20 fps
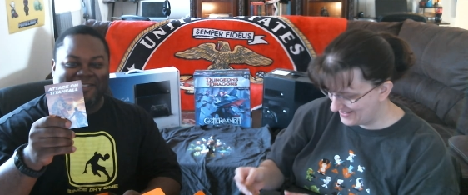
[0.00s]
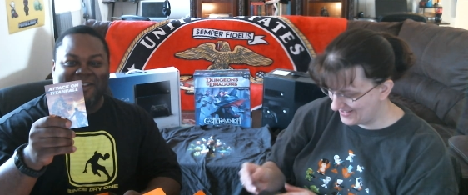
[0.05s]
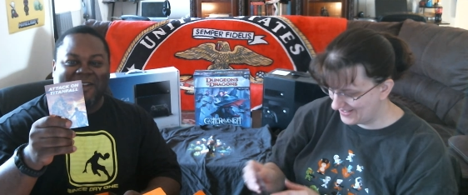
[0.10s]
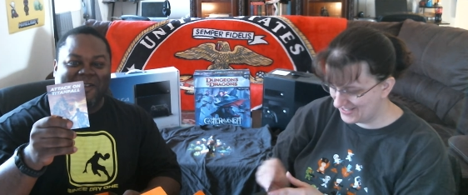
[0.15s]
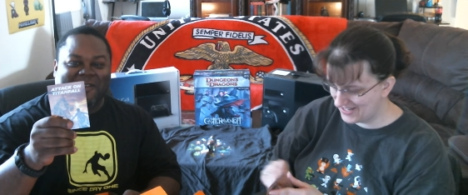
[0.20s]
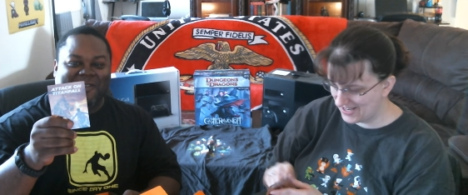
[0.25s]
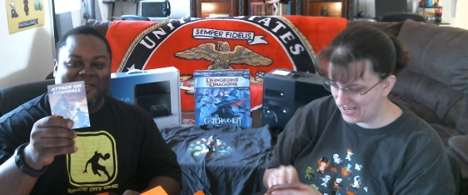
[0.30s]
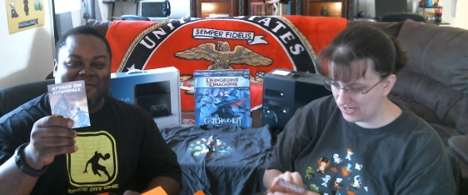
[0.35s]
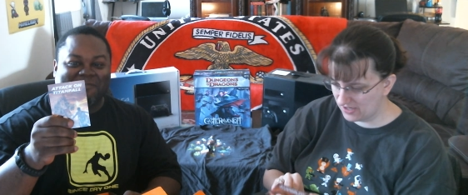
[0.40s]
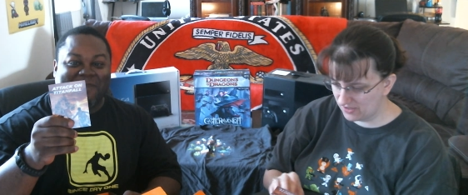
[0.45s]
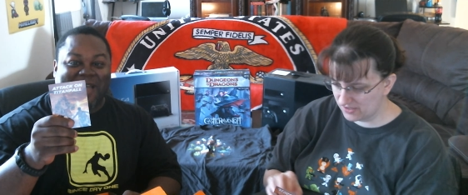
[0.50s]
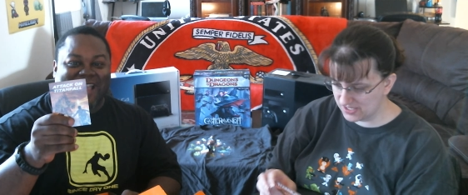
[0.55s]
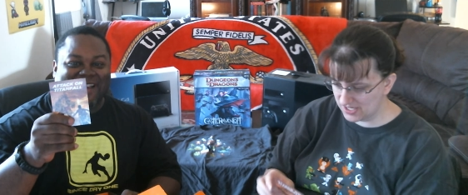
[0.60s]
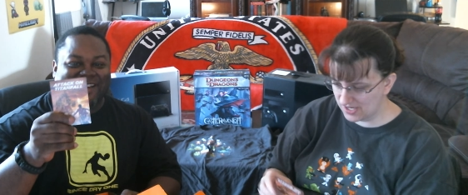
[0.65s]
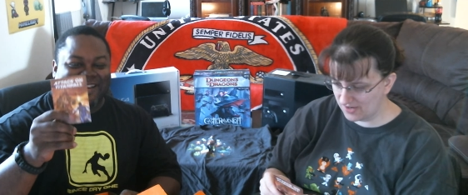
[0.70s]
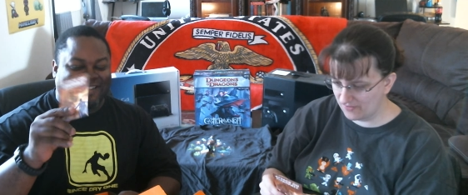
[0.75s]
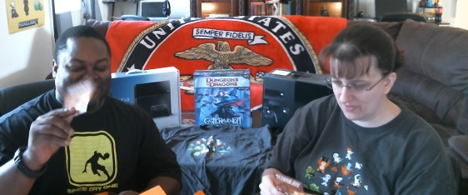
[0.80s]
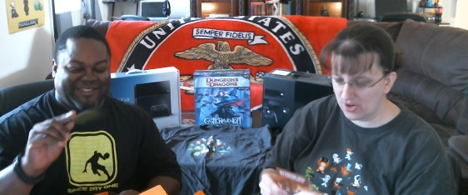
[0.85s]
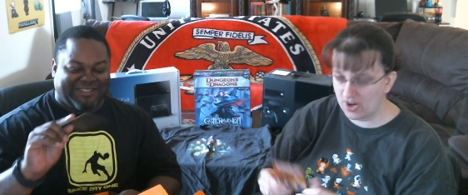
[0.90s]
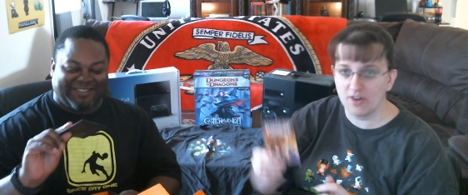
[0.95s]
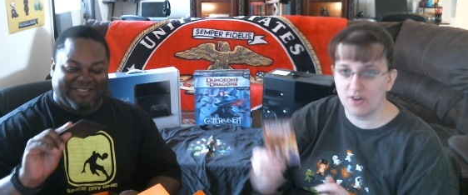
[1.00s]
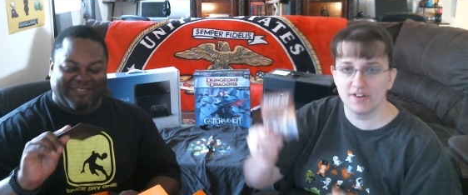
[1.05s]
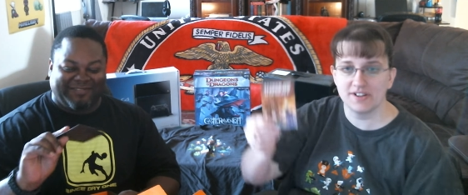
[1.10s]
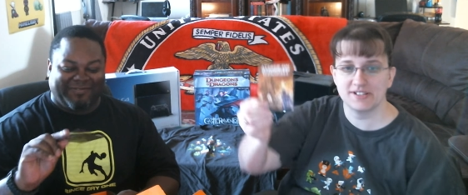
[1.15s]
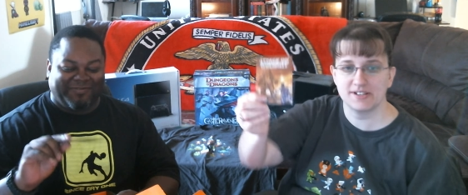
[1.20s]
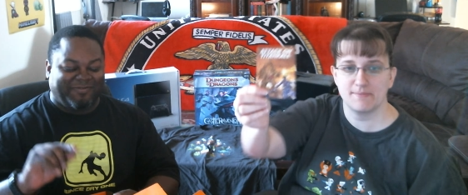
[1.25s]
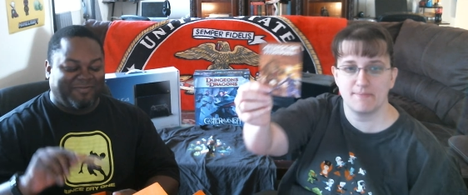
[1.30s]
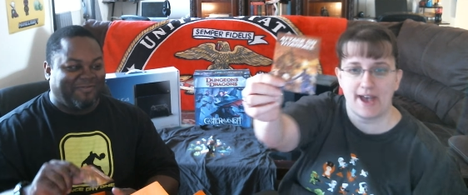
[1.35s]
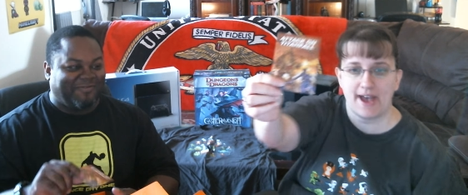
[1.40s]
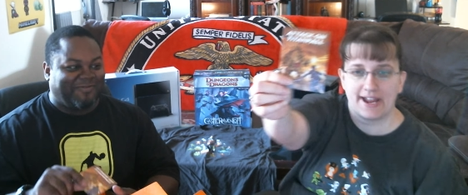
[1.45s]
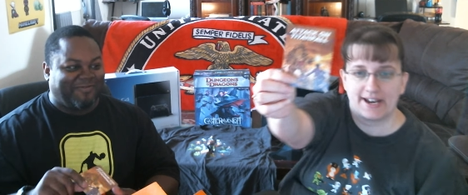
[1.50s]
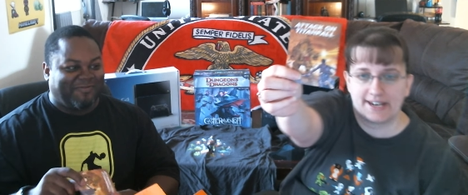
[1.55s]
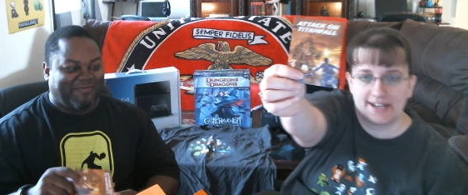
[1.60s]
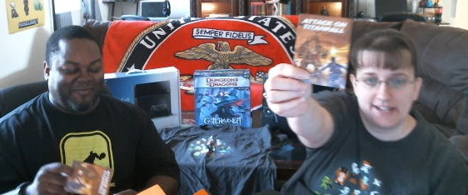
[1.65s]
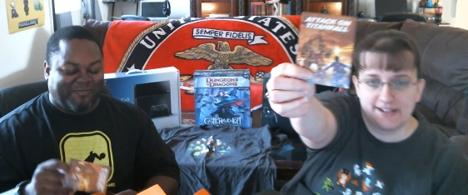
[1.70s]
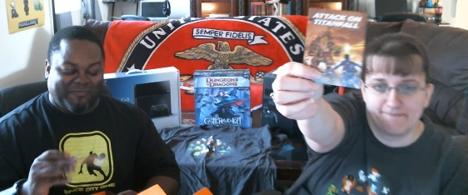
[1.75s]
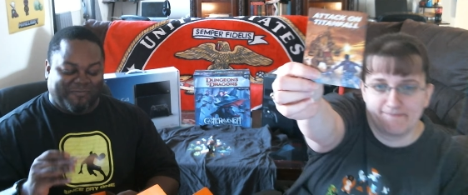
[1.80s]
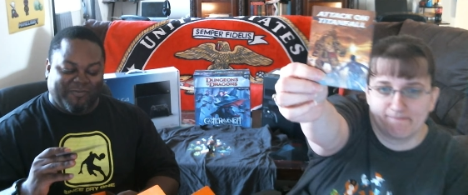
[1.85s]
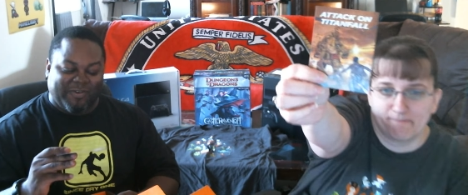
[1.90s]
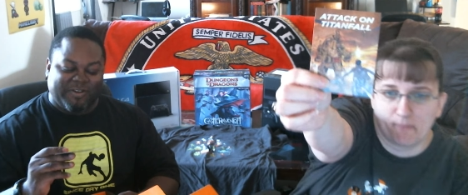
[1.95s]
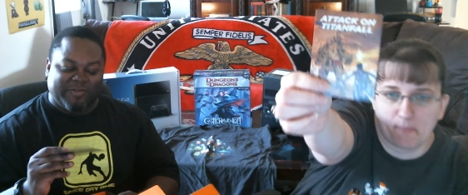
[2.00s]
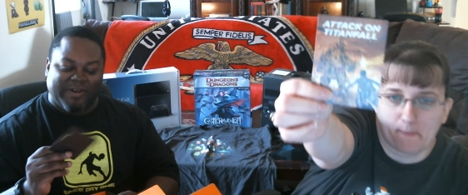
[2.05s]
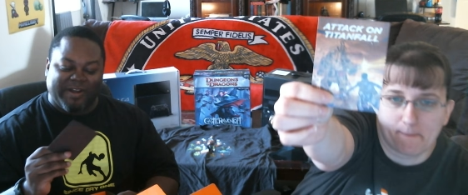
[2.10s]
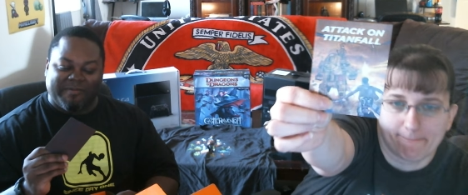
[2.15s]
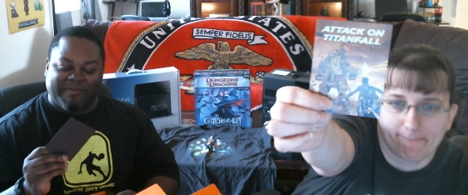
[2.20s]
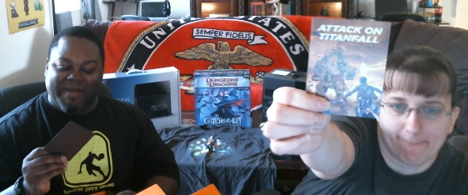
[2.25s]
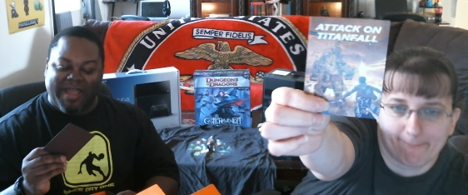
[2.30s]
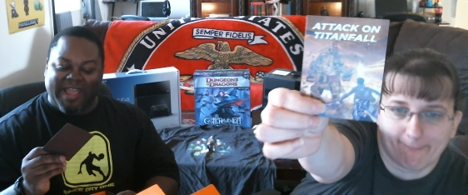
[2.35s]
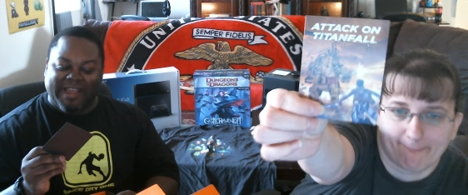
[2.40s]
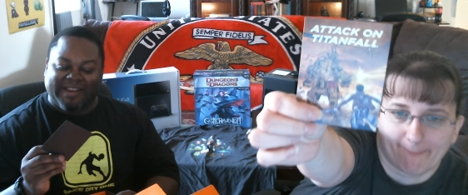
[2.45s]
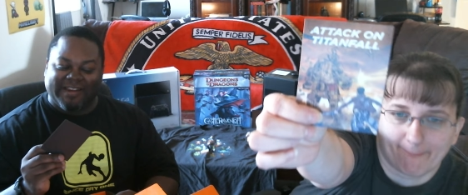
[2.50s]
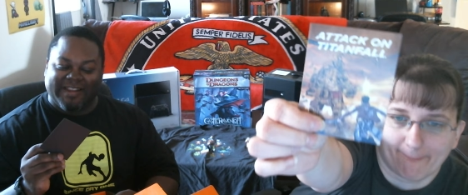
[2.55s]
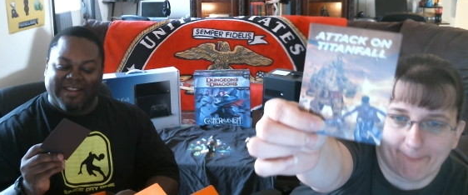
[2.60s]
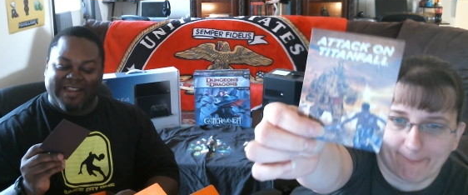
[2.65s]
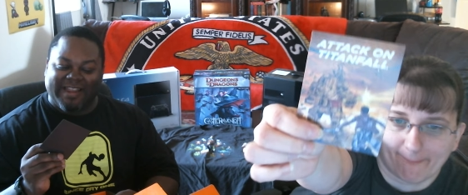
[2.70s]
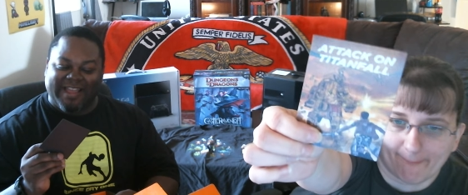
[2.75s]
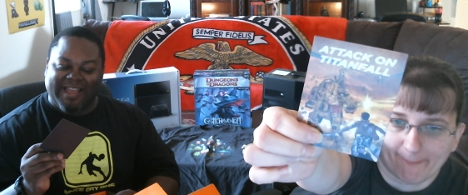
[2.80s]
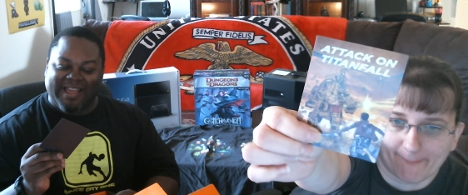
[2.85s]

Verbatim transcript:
Speaker 1: Attack magnet. on Titan. Oh, it's a magnet.
Speaker 2: Refrigerator magnet.